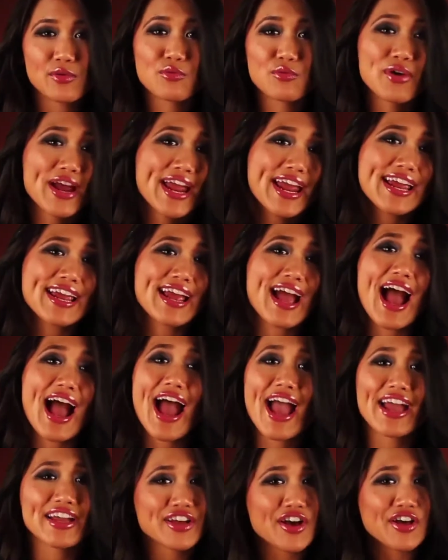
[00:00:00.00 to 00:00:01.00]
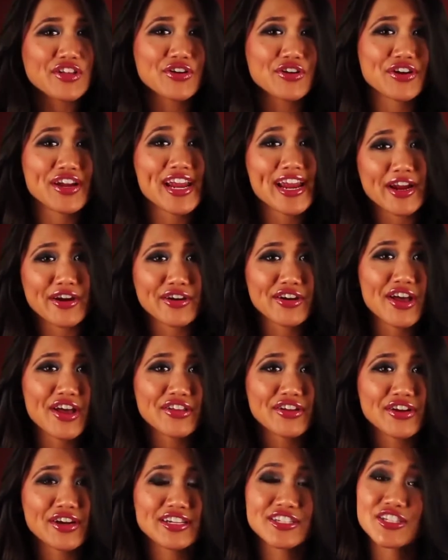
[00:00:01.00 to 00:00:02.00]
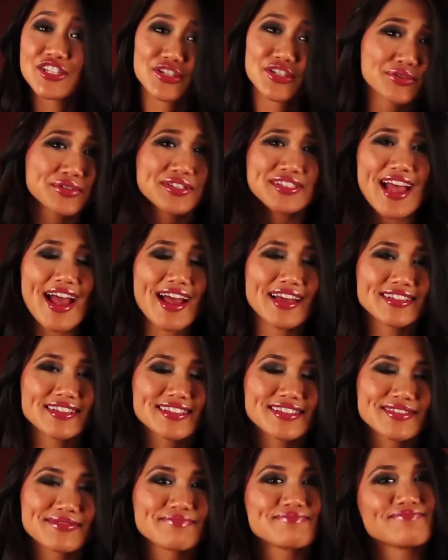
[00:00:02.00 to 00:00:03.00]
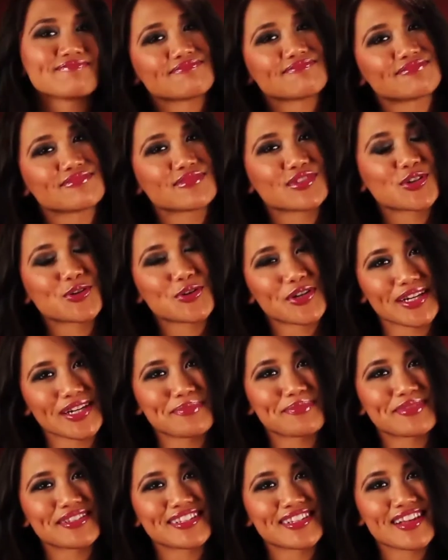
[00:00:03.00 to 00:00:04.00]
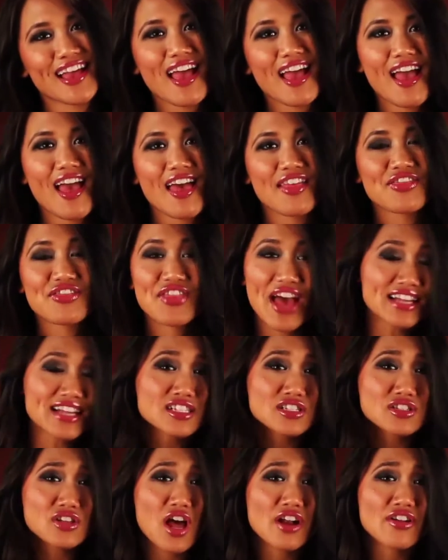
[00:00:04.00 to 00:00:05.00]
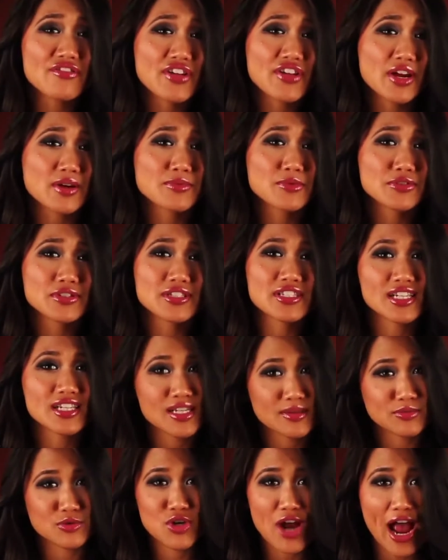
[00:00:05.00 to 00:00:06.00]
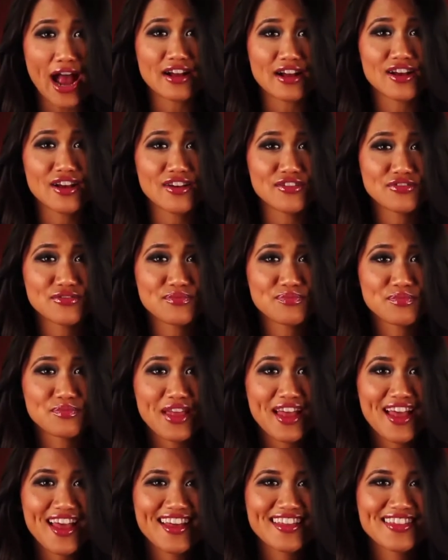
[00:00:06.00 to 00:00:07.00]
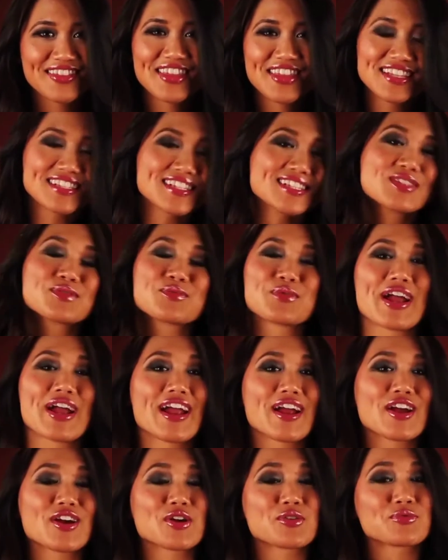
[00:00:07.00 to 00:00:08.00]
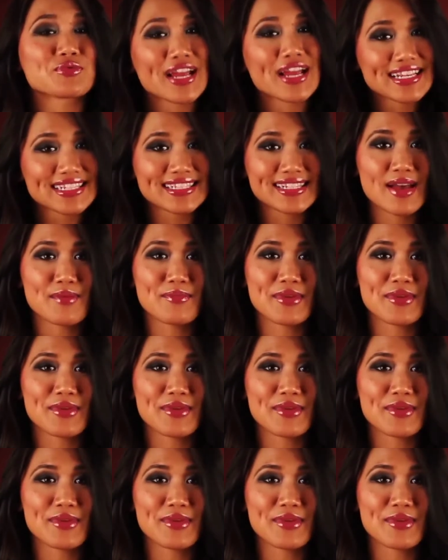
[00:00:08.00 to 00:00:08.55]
weight, eye color, hair color, and shoe size? Creeps. That's a lot of variables to keep track of. This is where arrays come